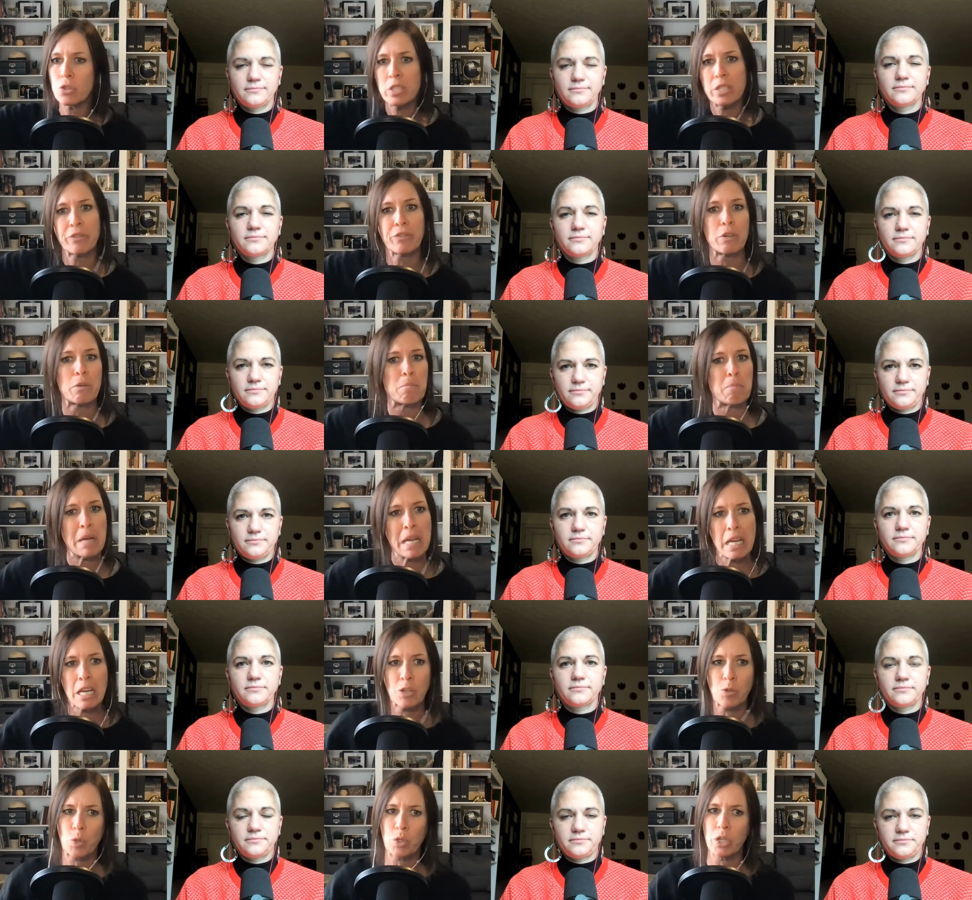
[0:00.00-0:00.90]
Speaker 1: are different
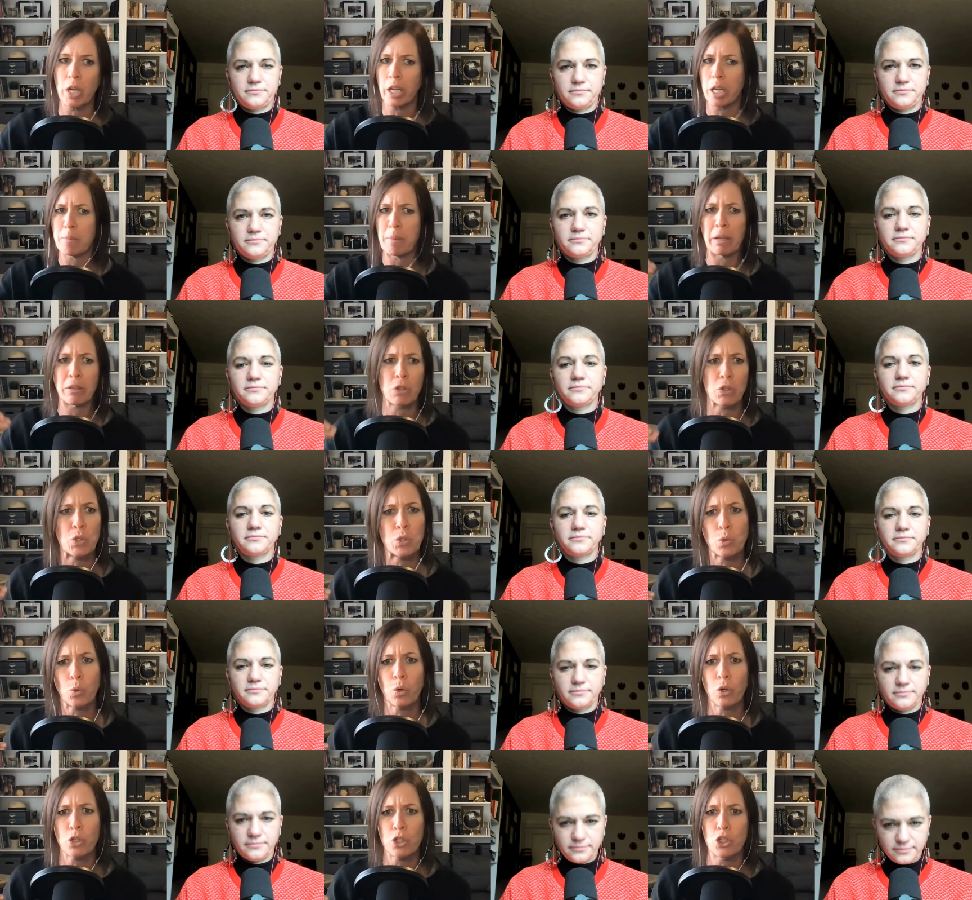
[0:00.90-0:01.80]
meanings. We're talking about the
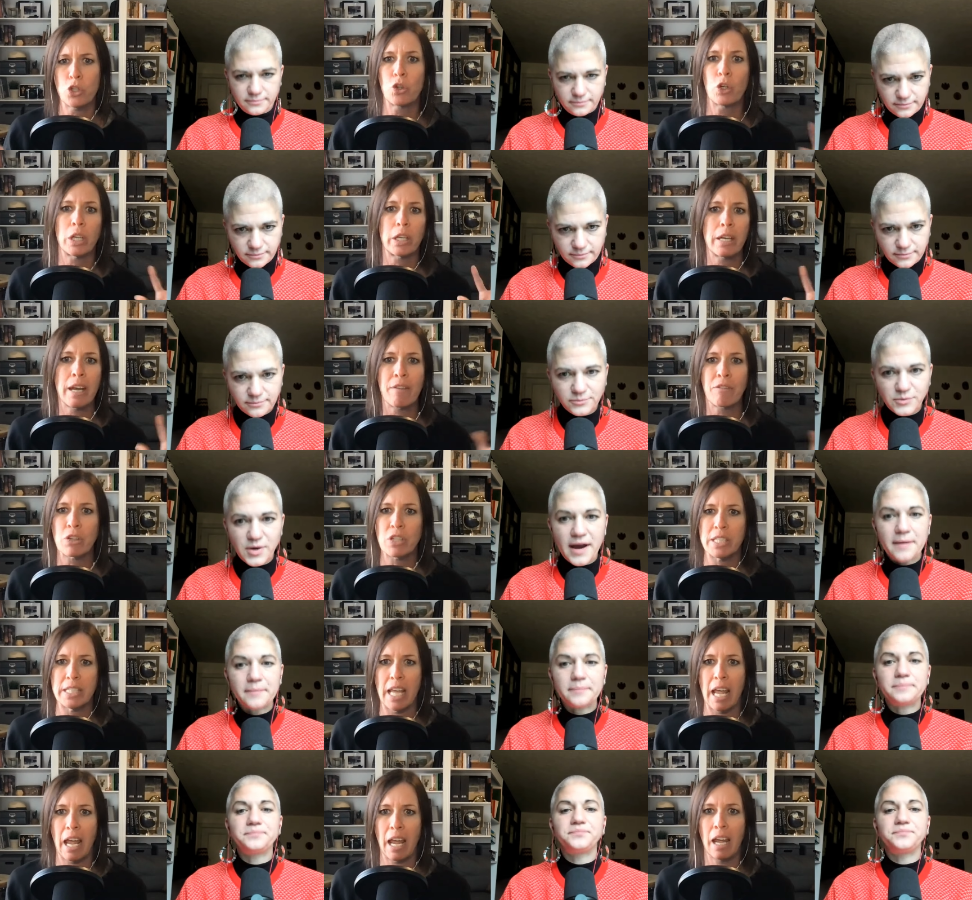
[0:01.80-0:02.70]
source. You could never right.
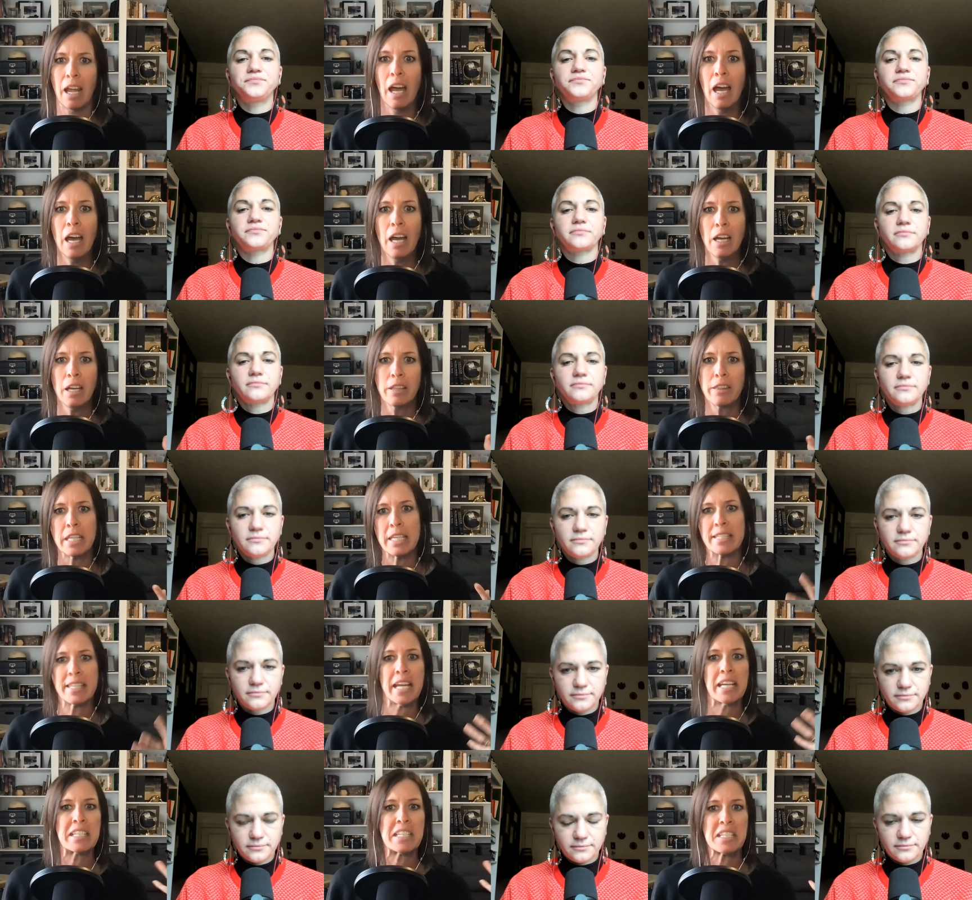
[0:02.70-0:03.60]
say these
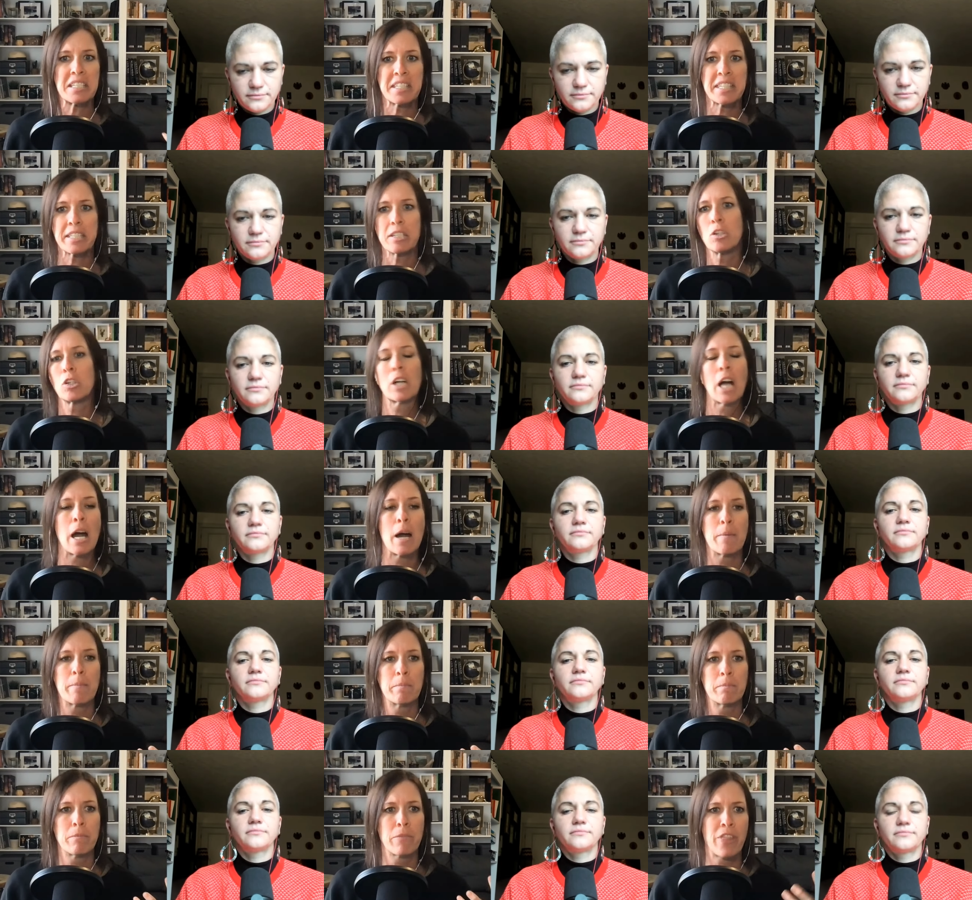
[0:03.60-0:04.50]
ideas still
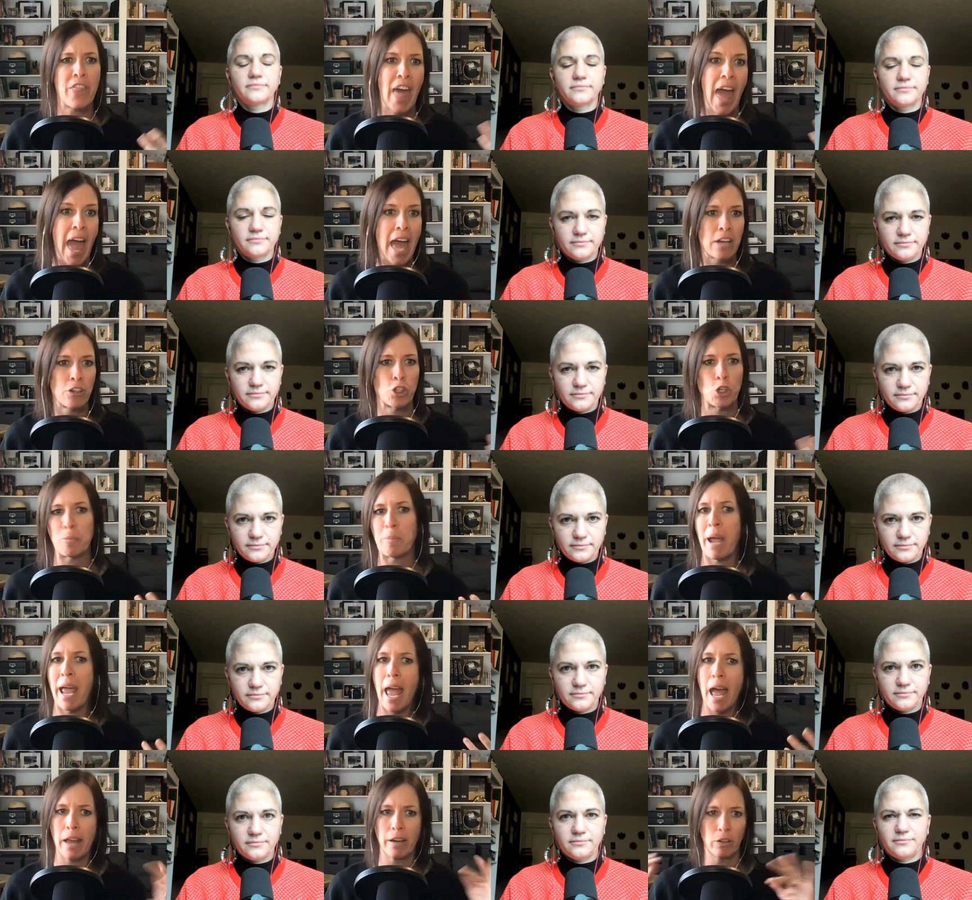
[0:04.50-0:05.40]
come than
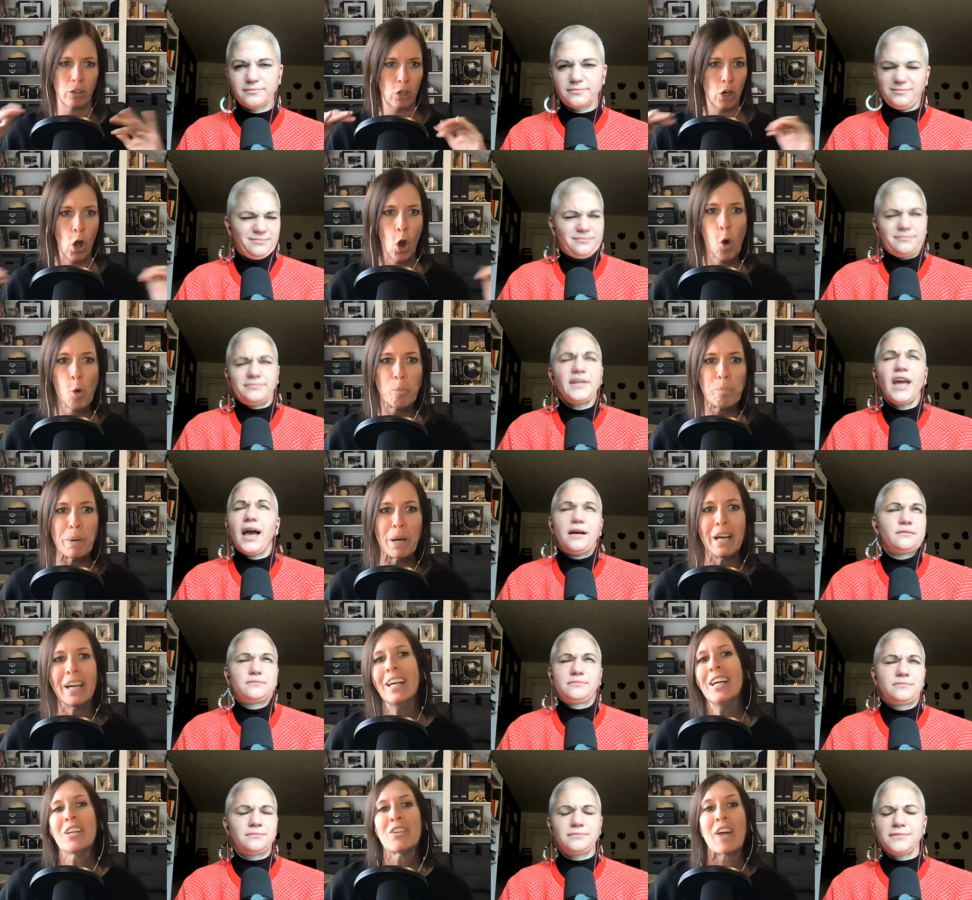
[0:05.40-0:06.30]
Japan. Nope. Yeah.
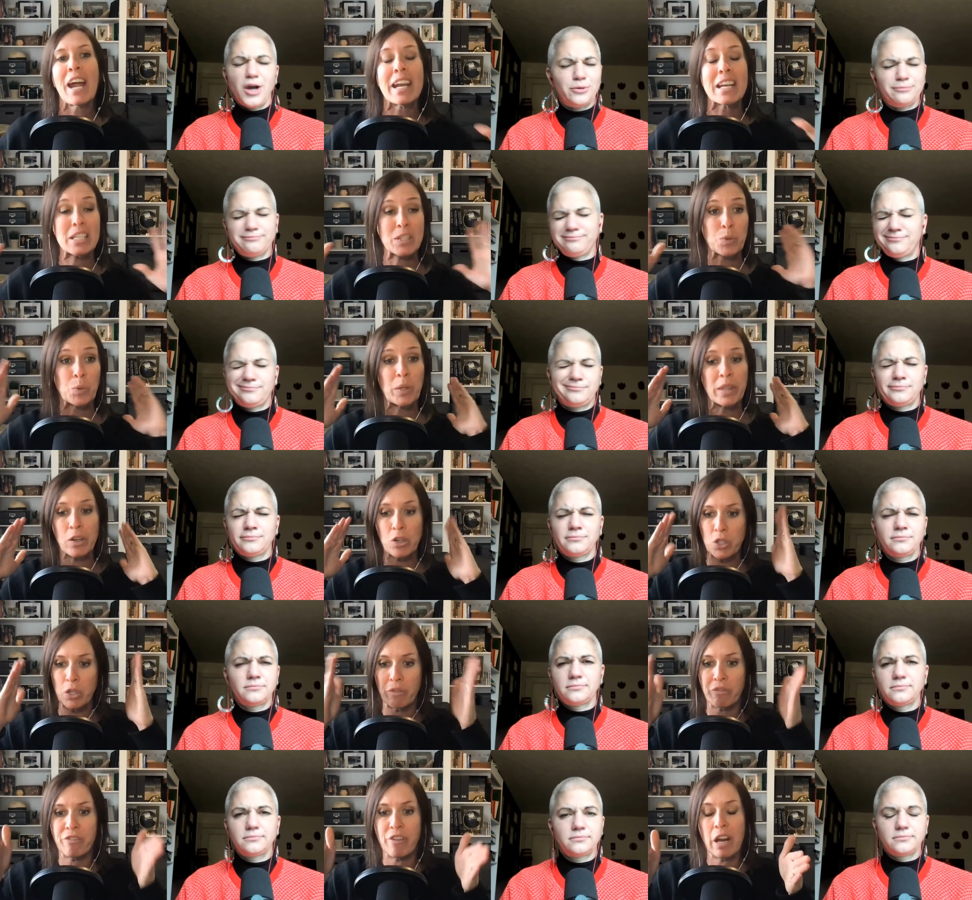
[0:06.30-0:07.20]
Right. Yeah. It's when there's
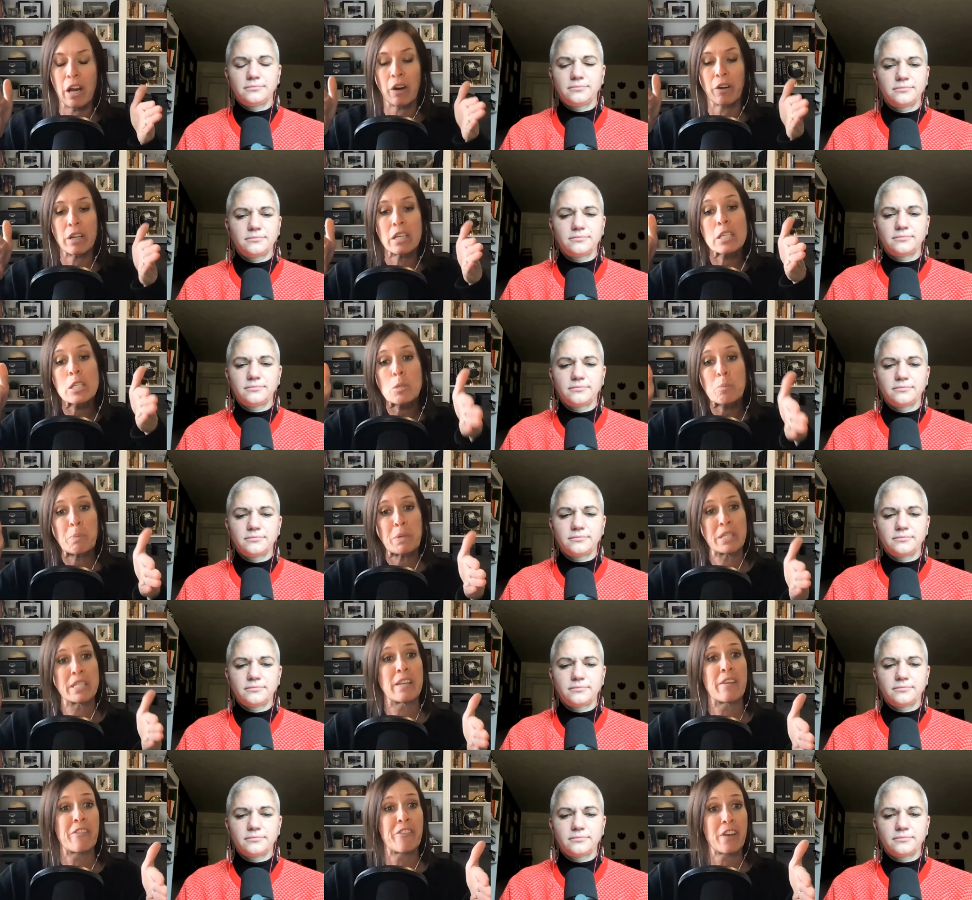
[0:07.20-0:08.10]
a very
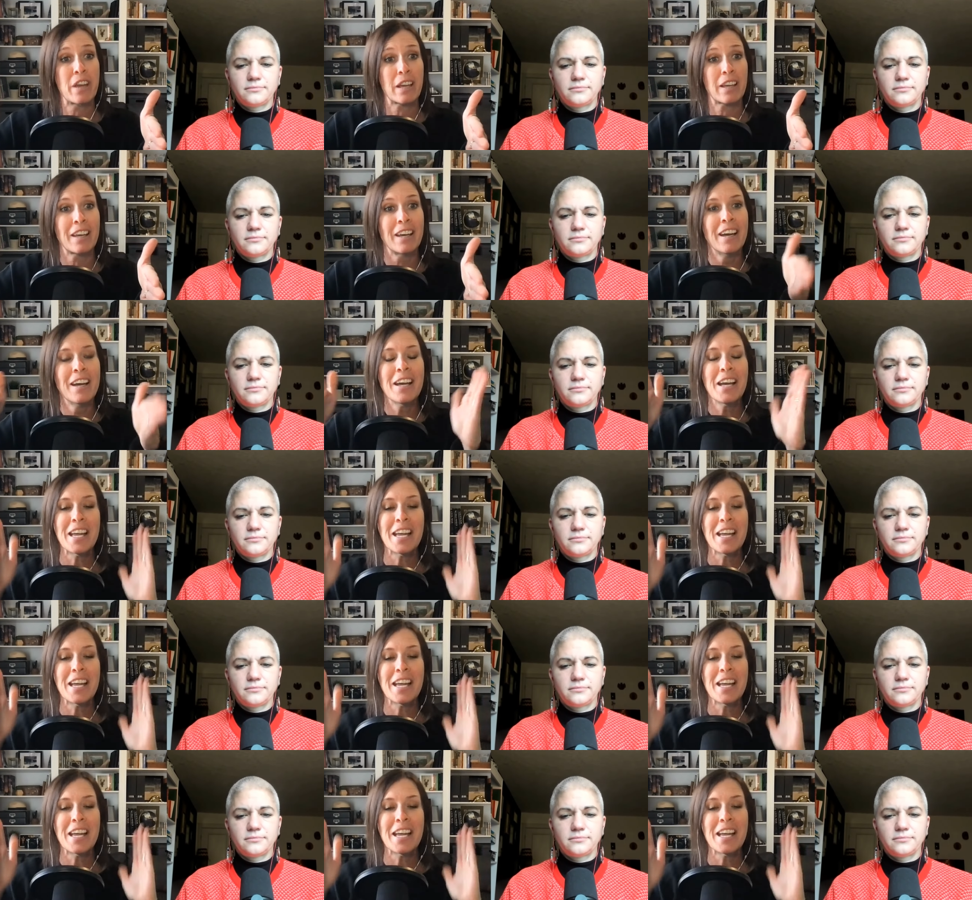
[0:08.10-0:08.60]
specific